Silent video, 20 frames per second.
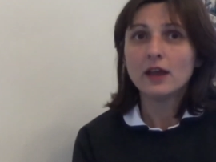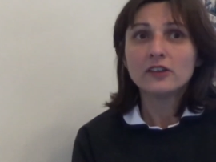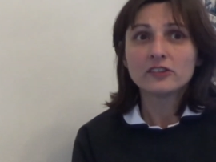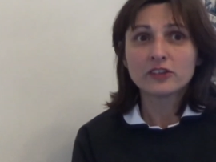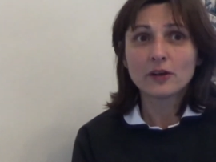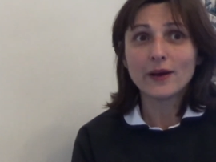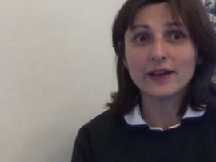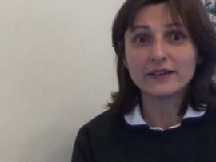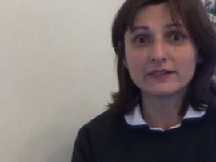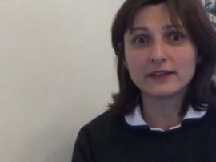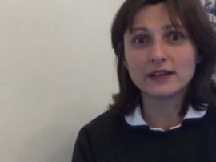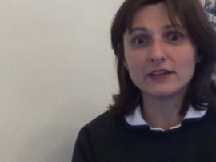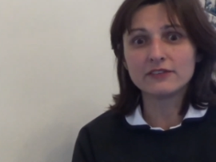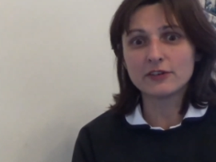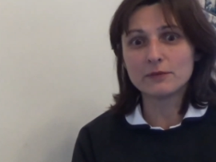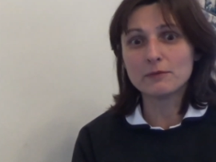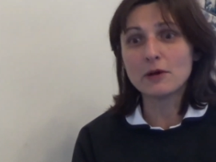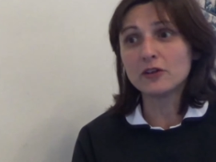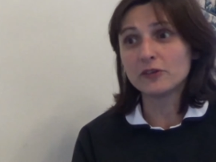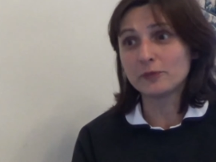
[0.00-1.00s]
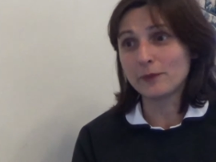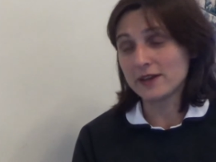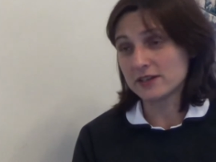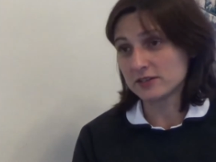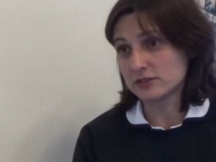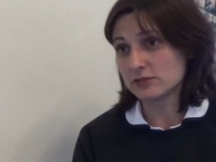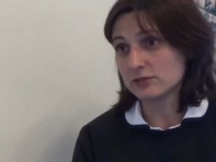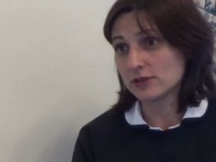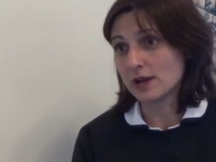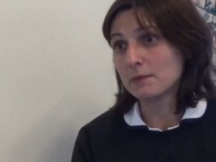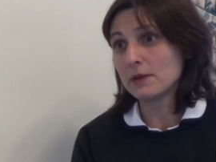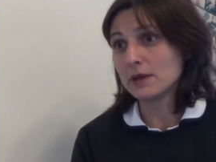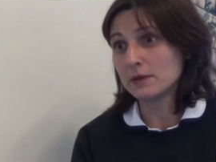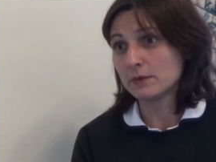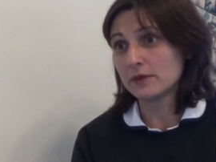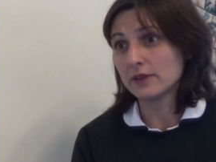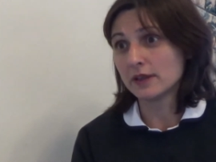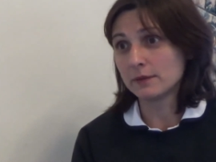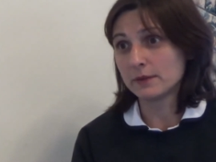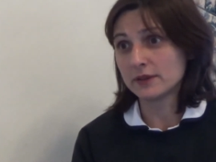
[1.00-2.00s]
So actually, for most patients who come in
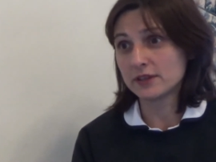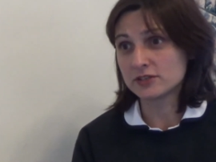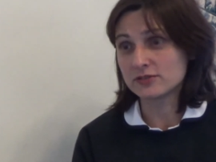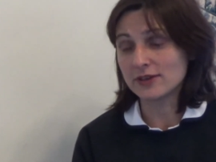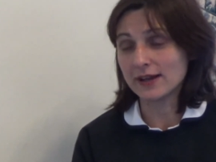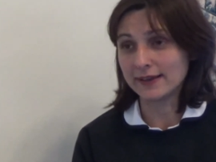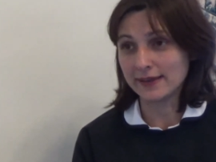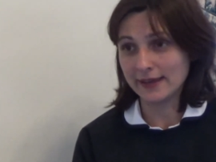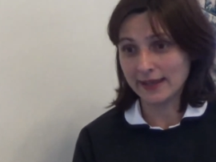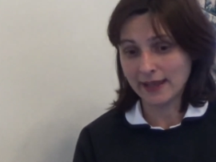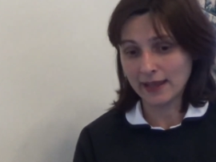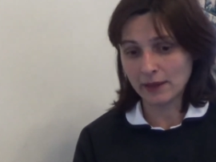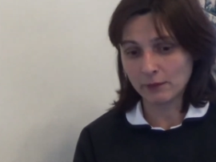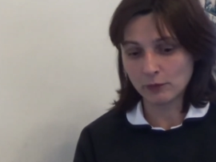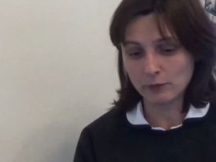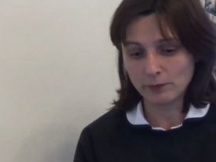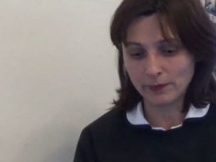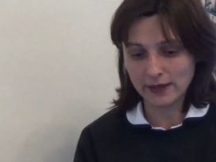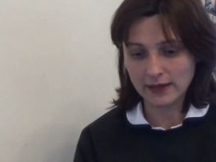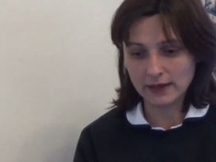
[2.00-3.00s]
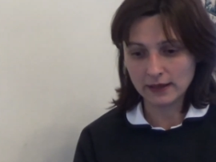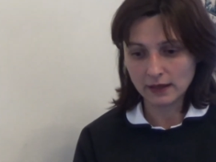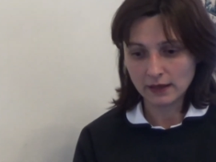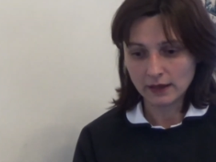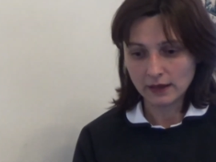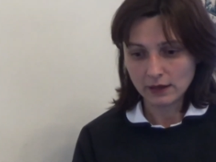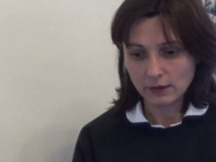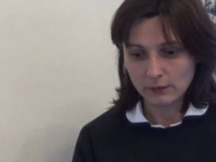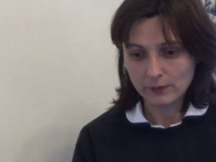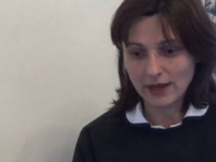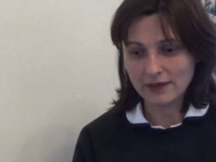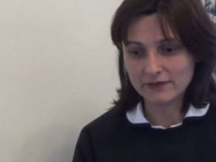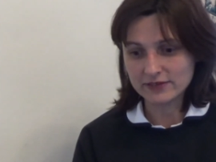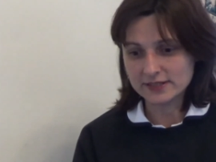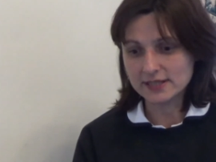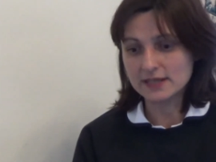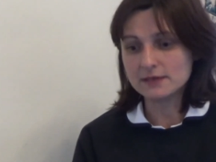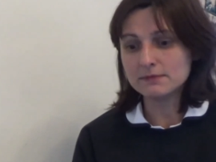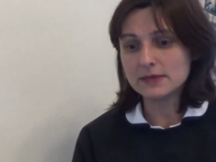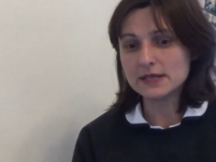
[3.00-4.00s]
with a trachea, it will be, we have a
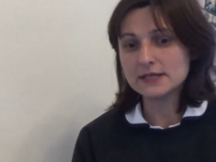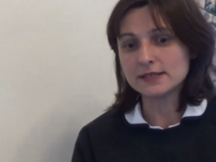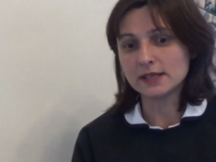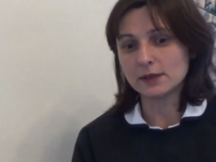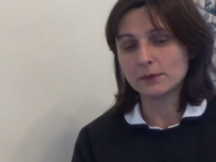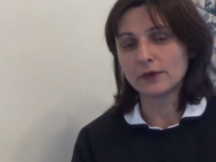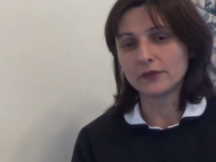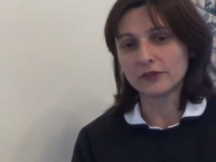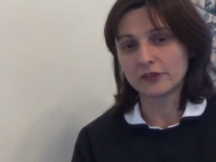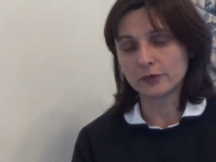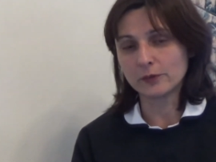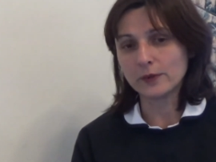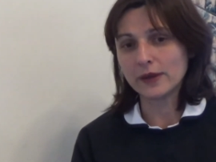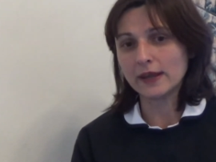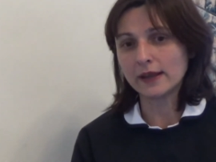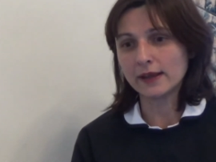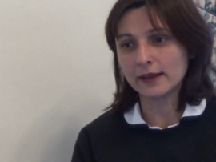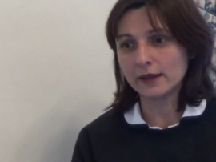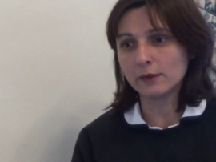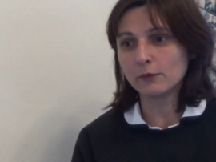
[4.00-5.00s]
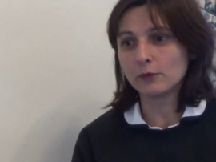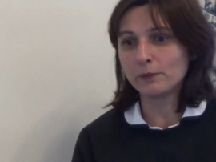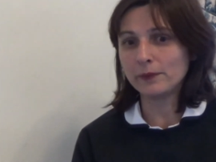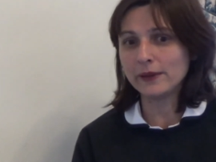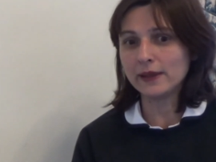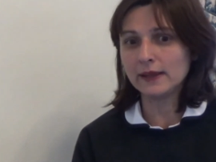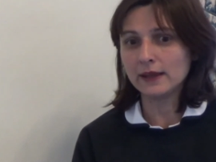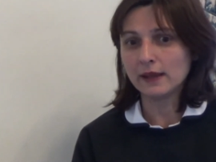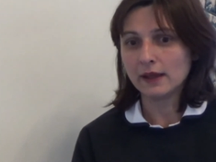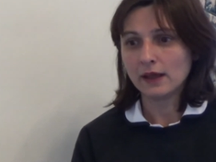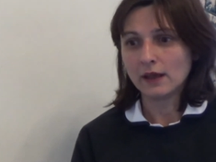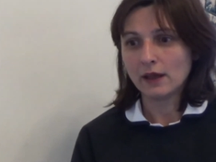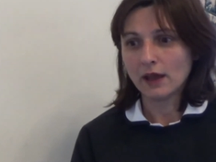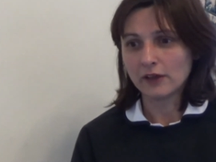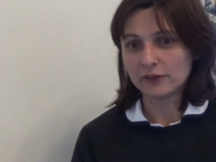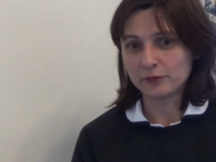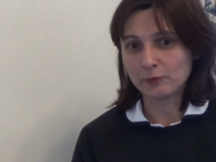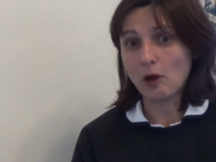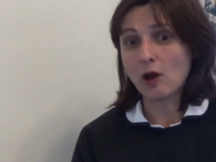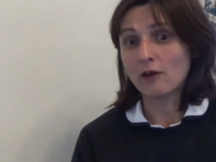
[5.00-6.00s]
team meeting once a week, and it will be,
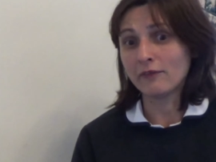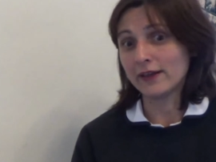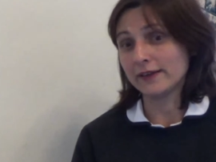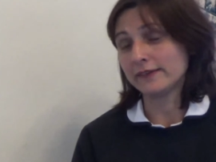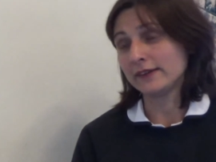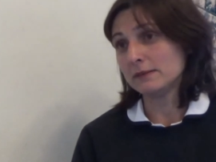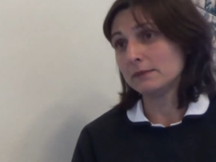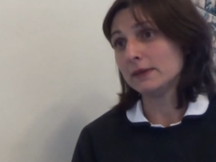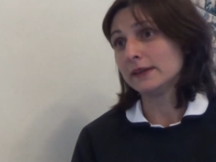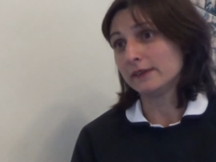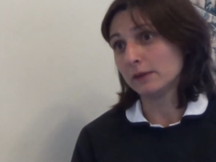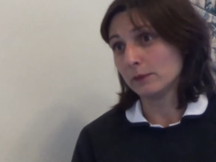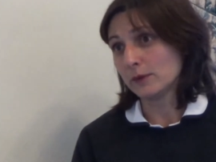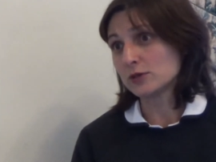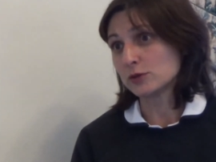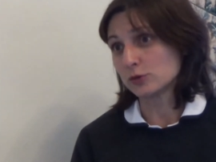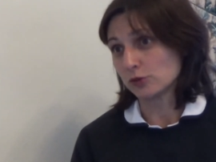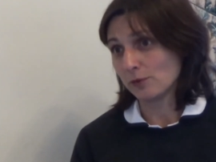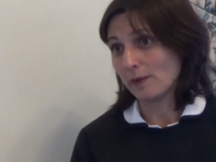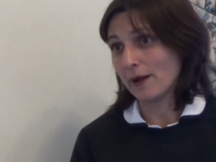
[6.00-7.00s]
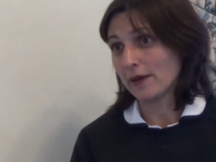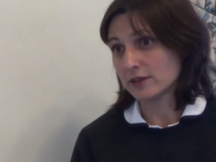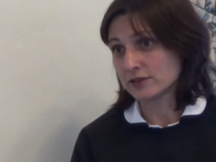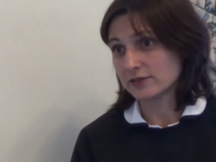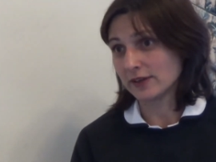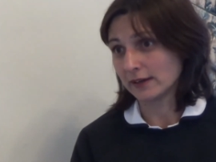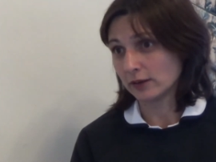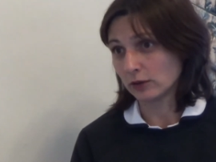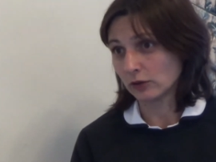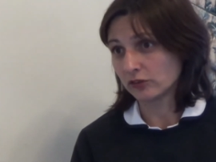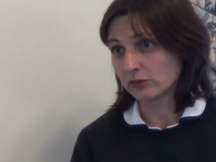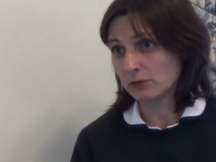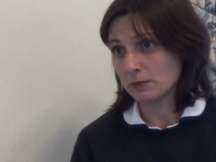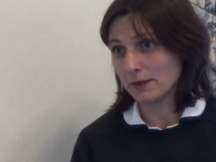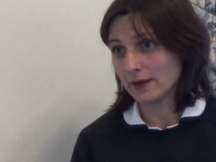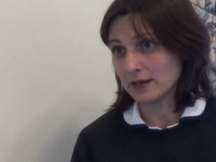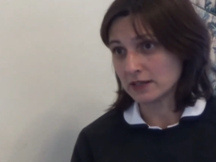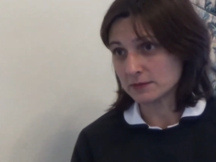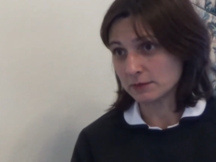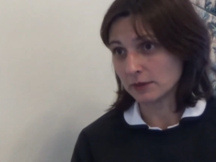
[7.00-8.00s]
as part of that team meeting, we talk about the tracheostomy
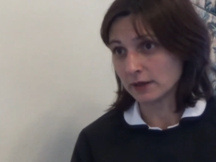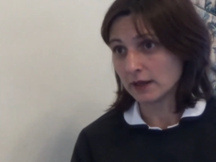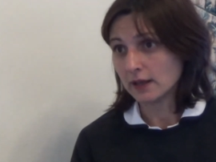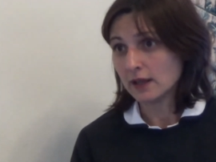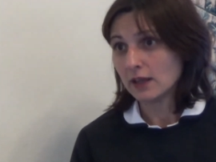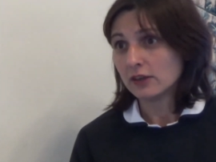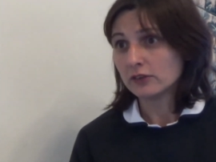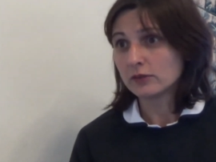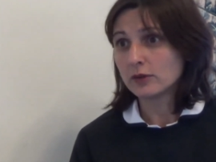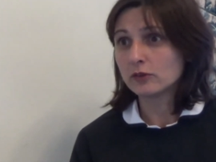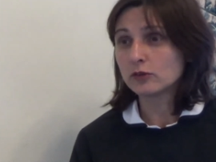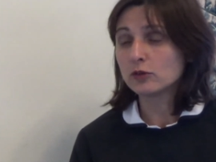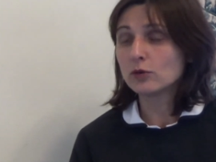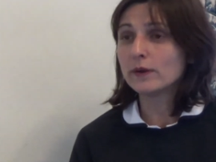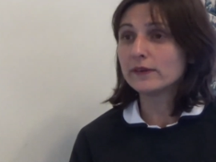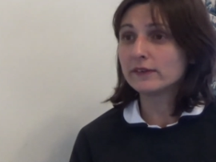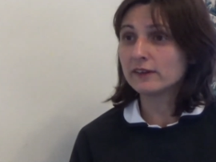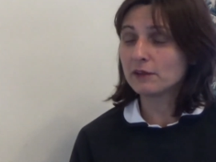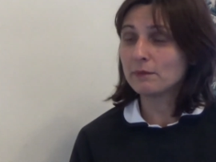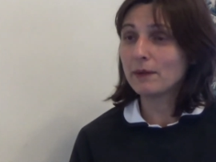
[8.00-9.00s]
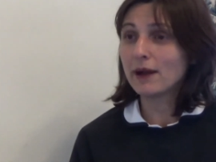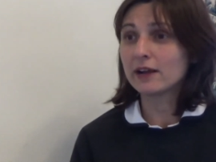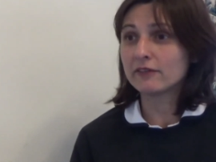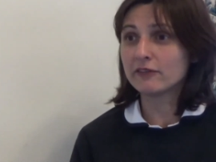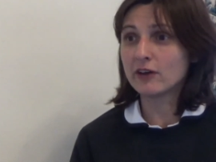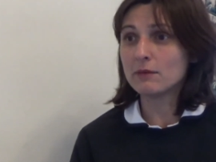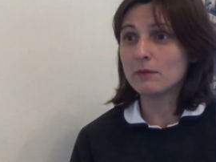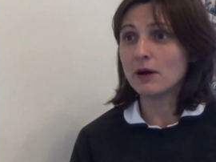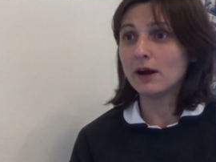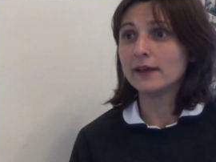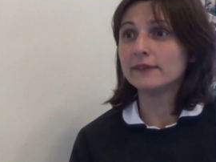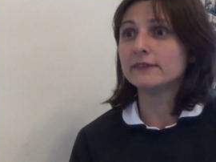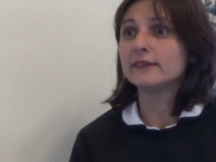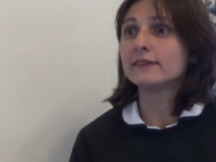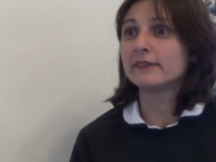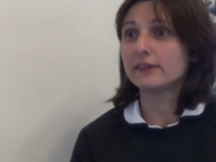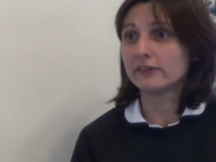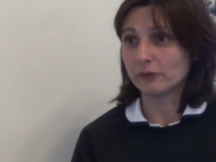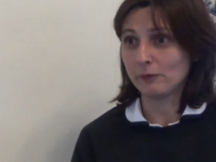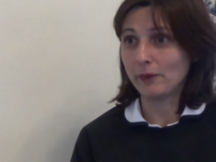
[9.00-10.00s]
management. So it's always in the back of our minds, is
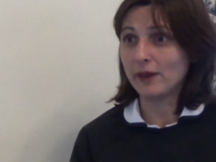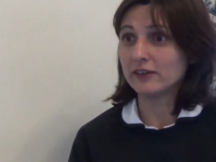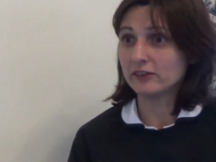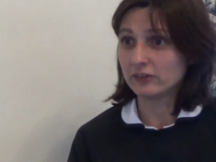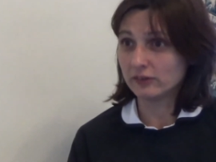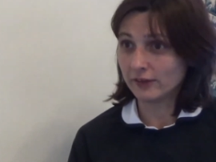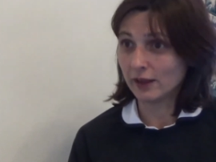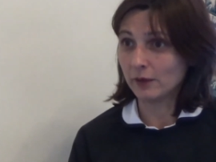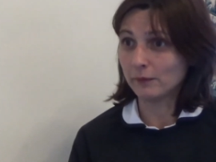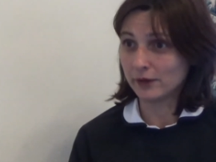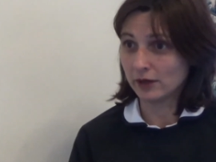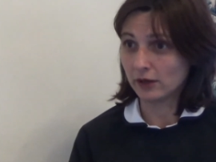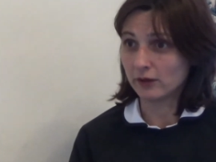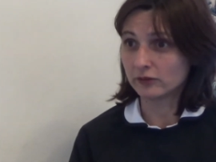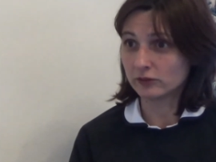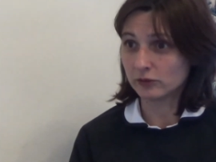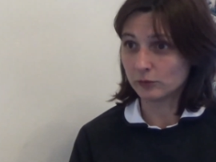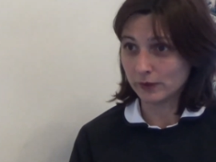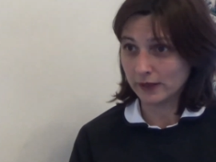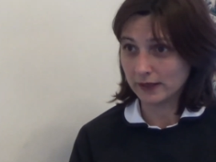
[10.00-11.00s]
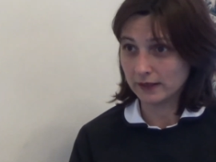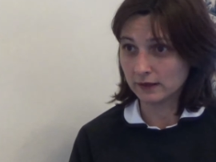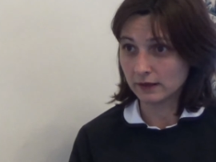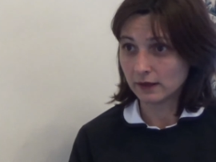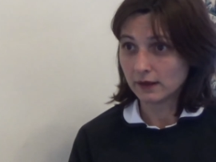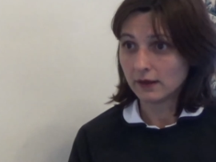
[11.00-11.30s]
this a patient that we're going to wean?